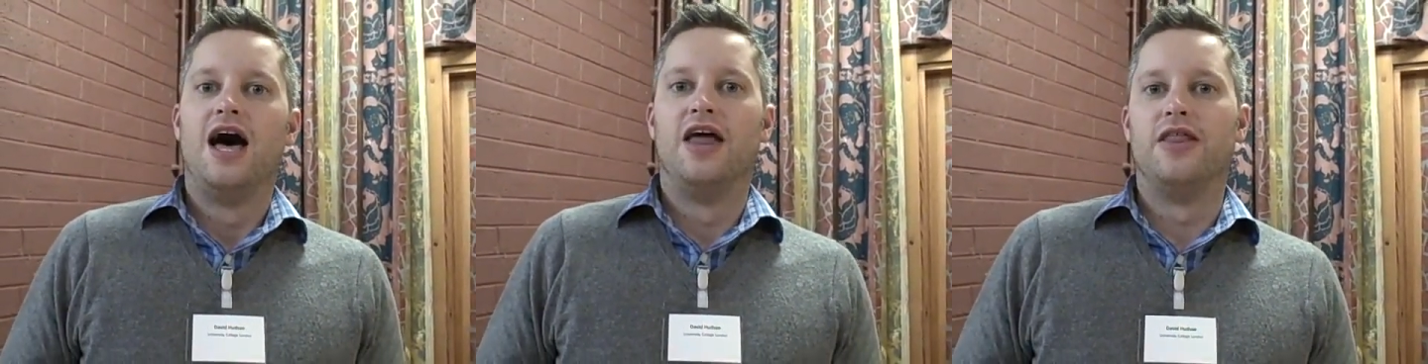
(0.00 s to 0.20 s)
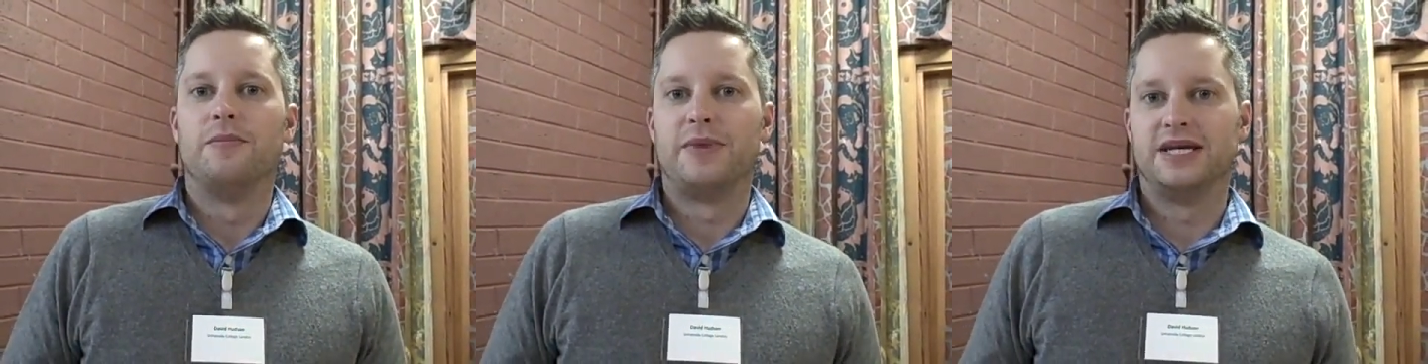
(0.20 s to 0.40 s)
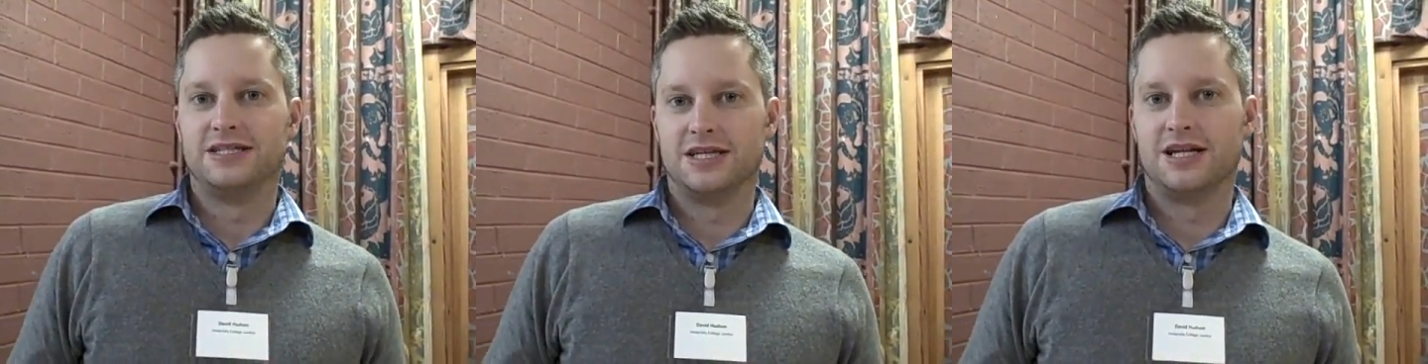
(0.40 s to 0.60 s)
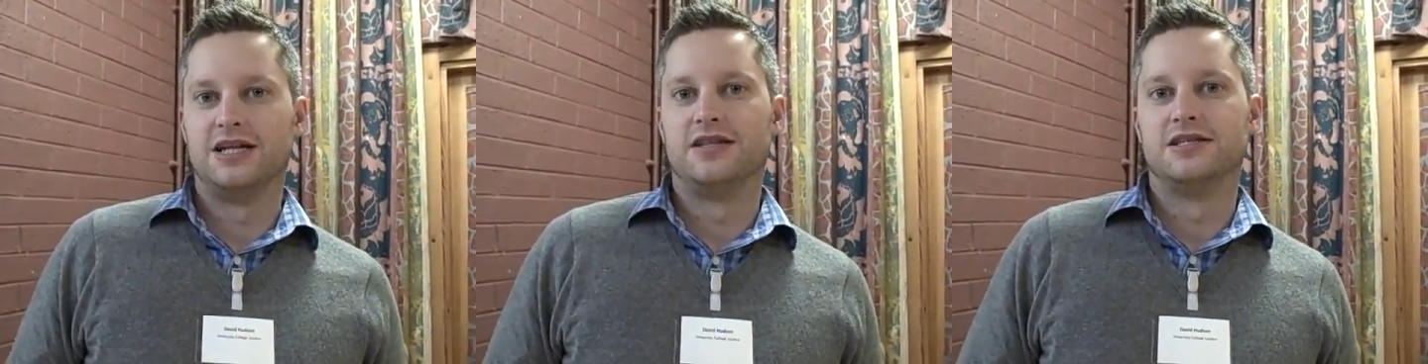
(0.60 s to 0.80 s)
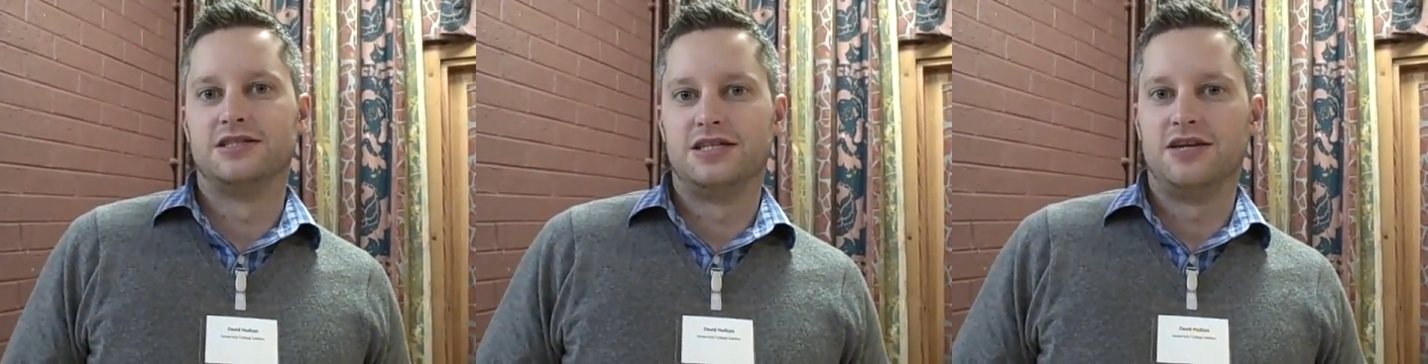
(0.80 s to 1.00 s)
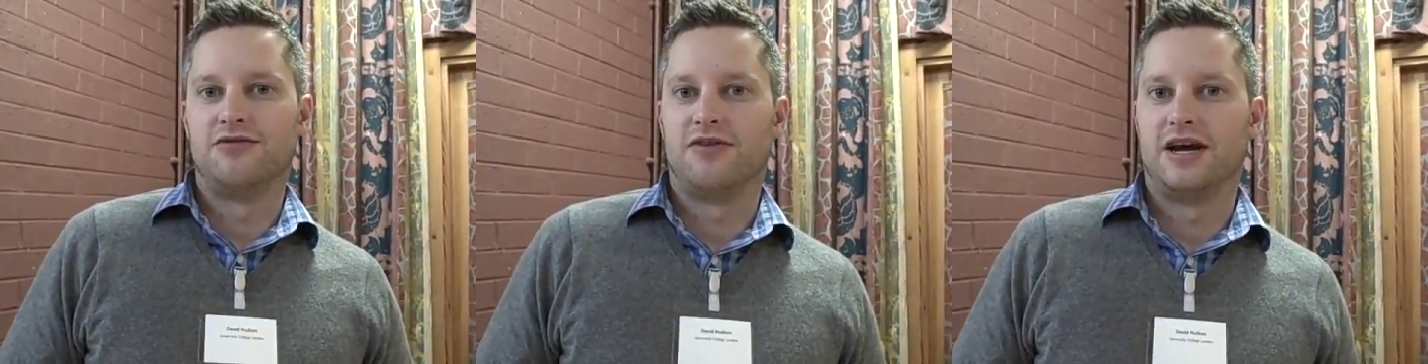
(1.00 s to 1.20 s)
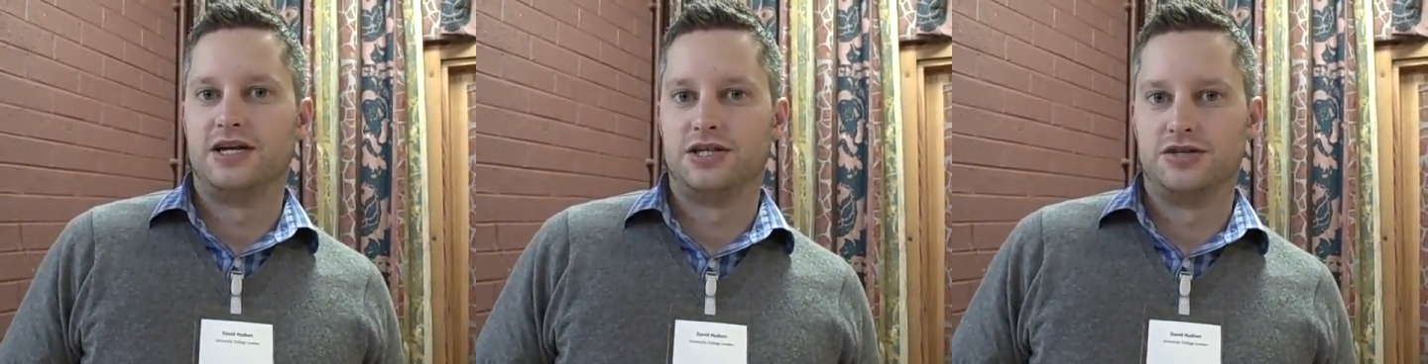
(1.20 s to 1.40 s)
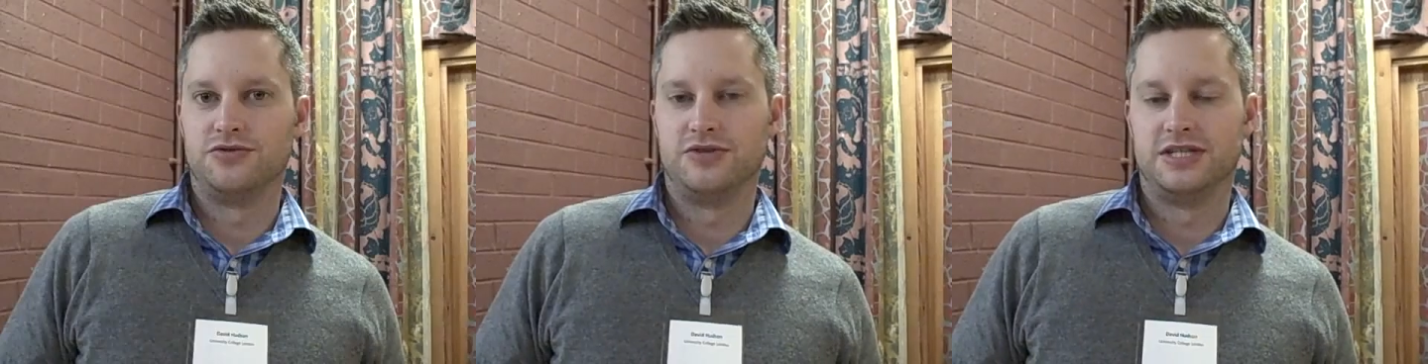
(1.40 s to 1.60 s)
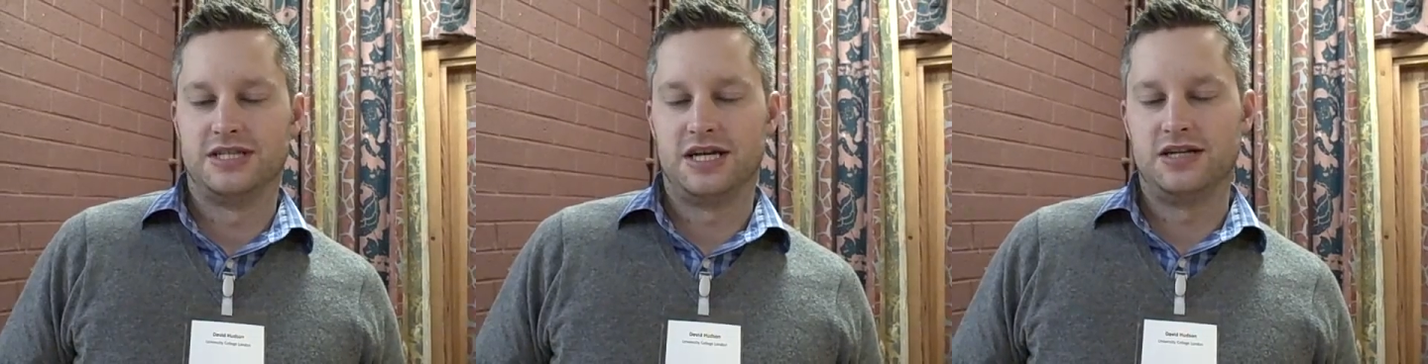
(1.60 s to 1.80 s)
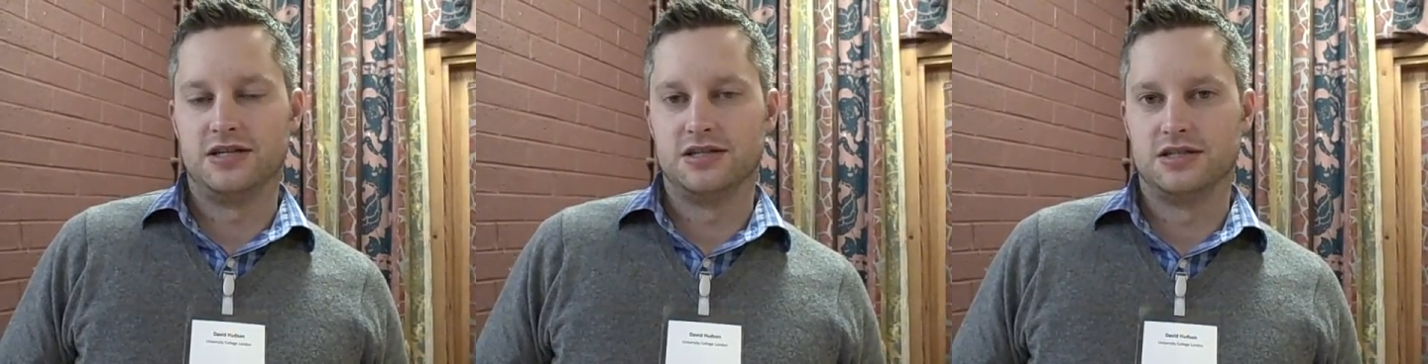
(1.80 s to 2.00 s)
and that basically this deflationary
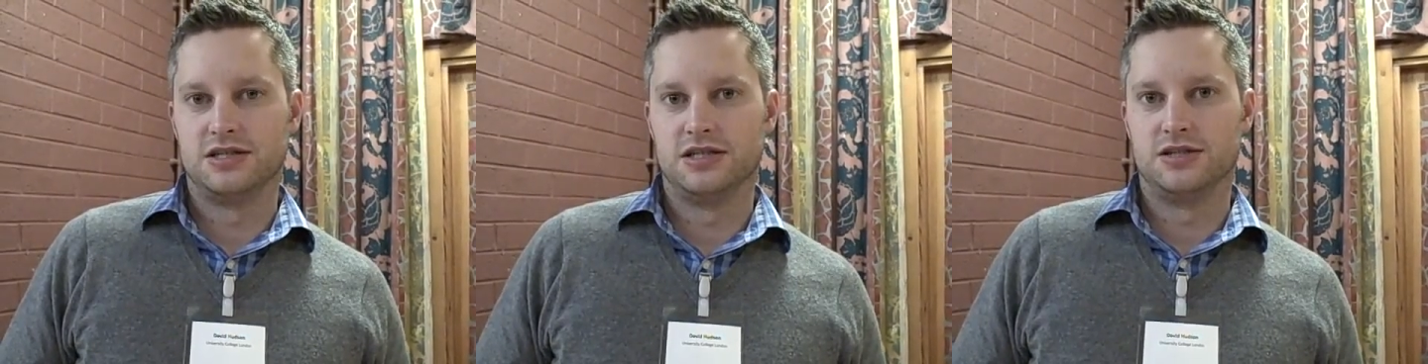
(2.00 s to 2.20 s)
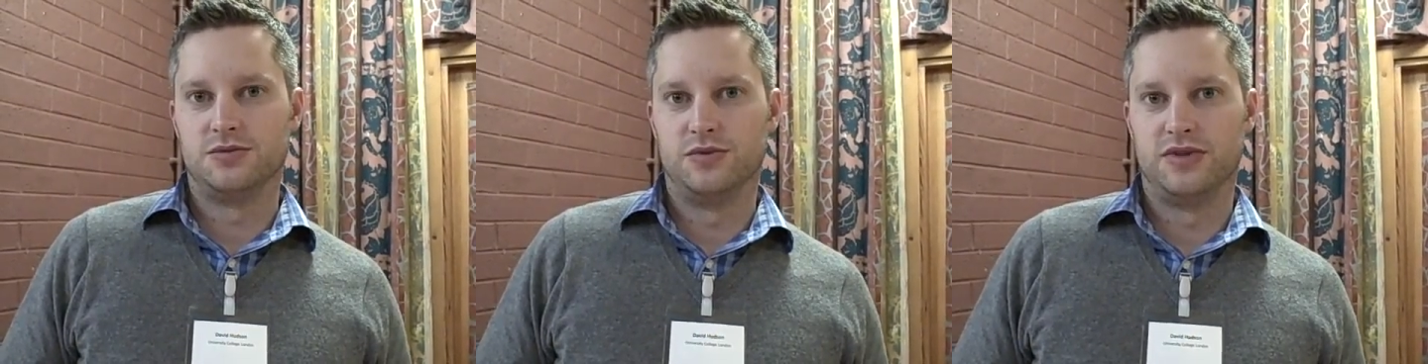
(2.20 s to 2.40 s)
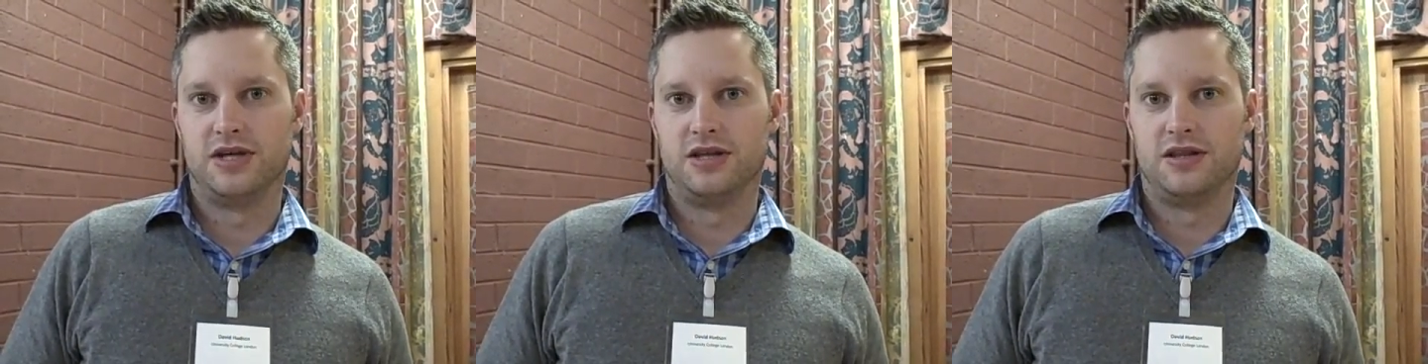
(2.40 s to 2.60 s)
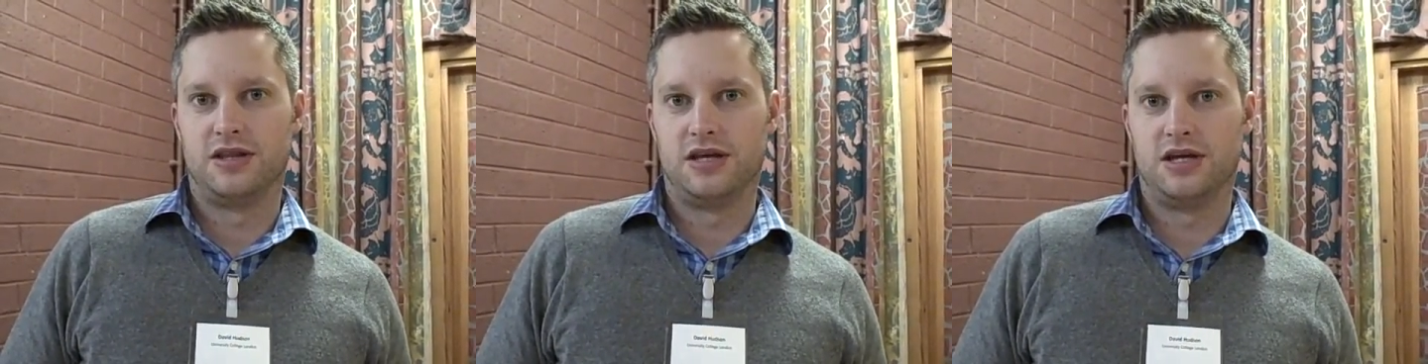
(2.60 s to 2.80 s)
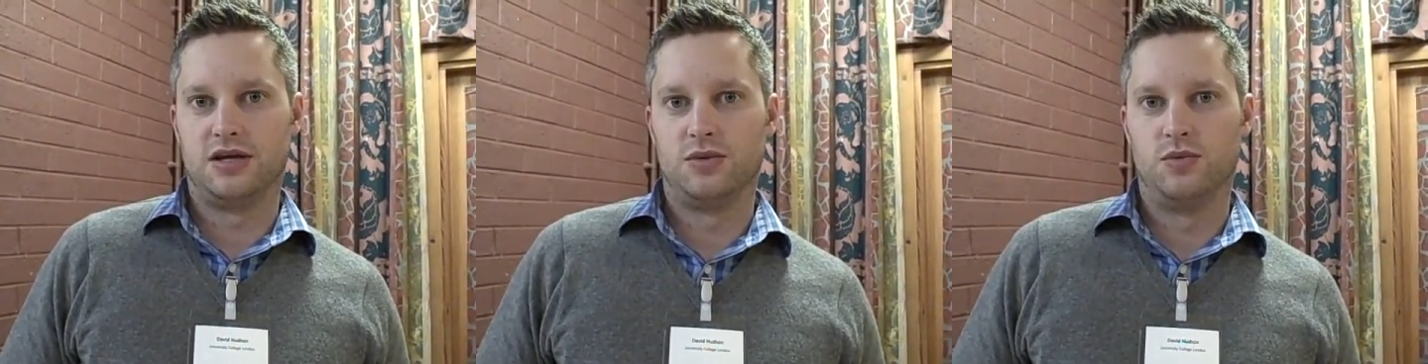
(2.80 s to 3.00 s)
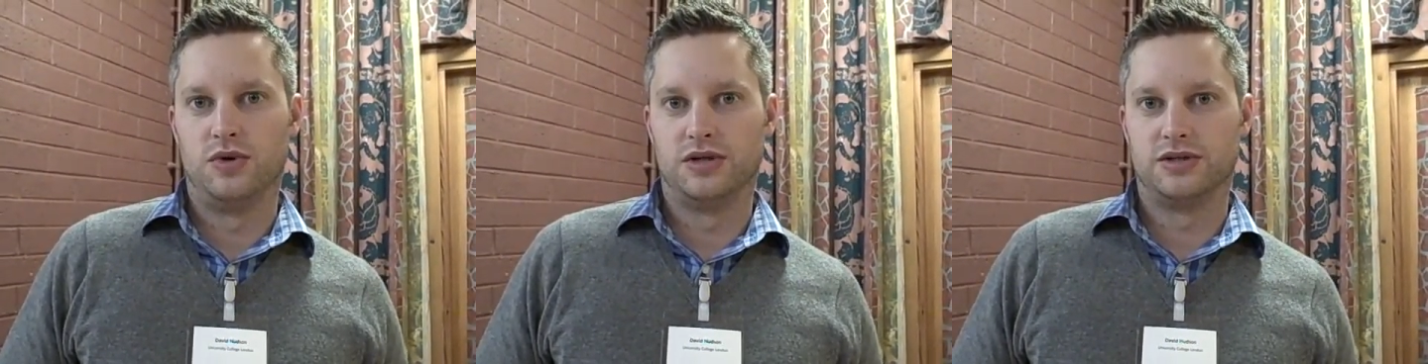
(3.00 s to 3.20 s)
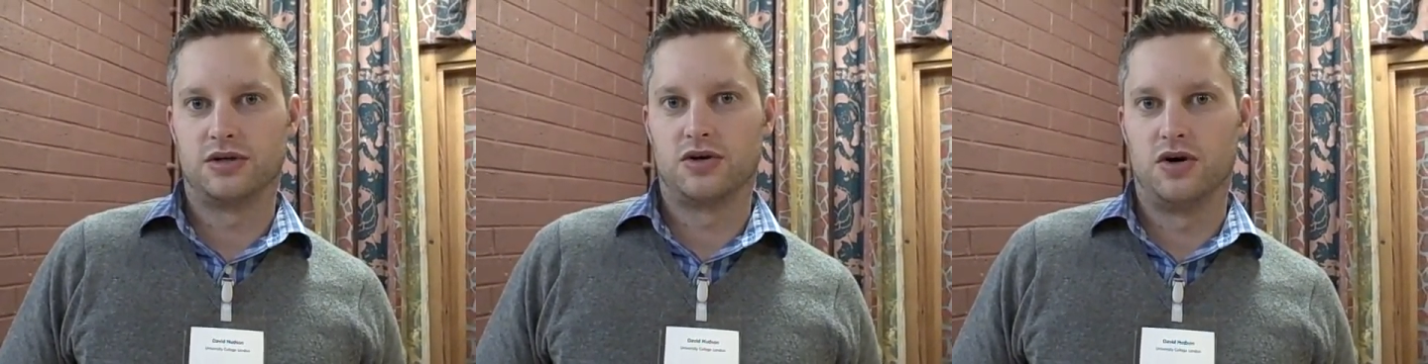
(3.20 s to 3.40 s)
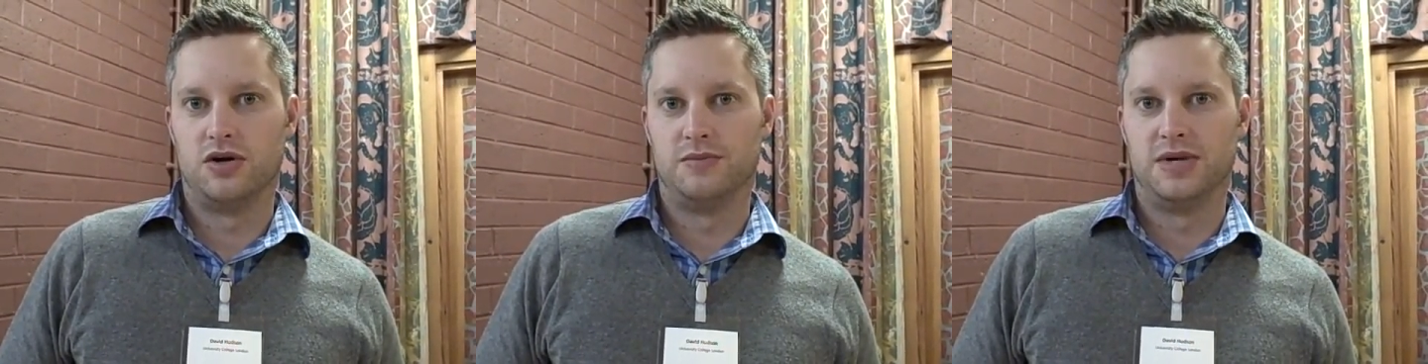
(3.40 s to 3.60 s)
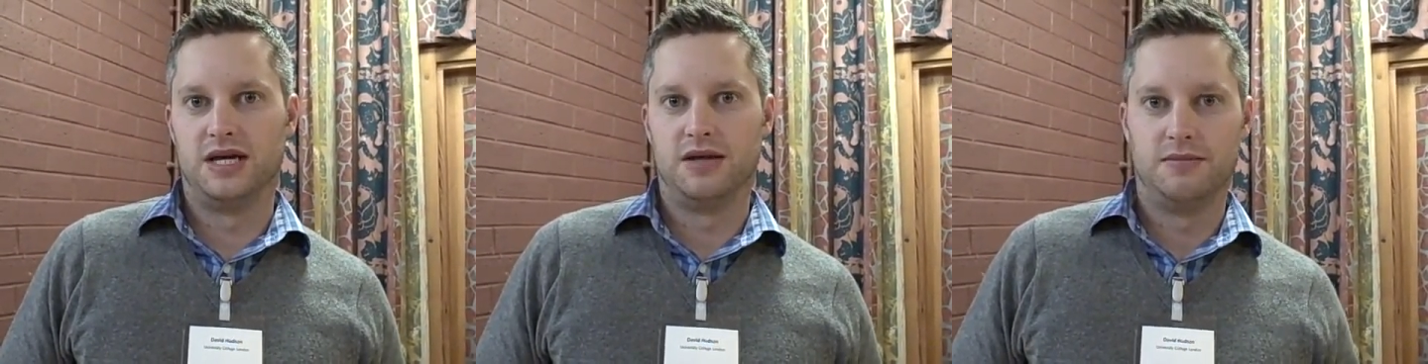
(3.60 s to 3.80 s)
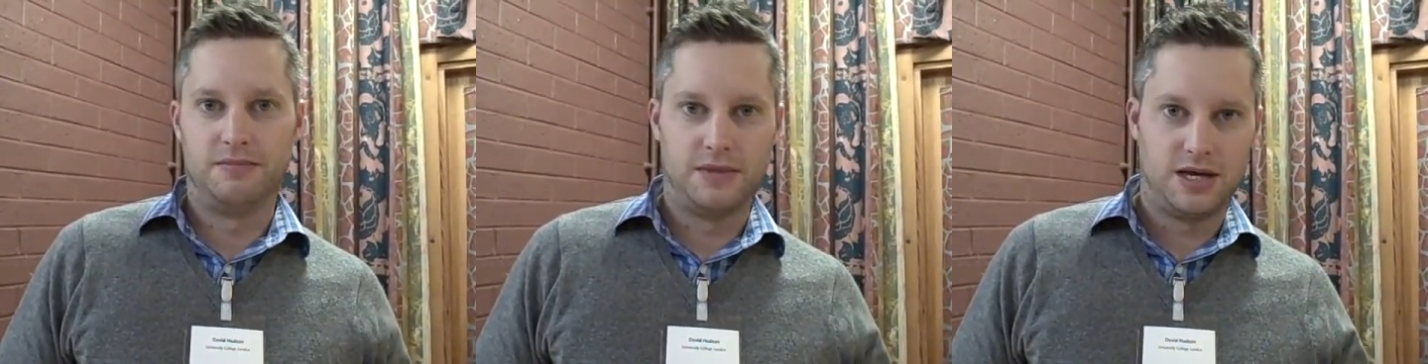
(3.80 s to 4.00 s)
tendencies within the world economy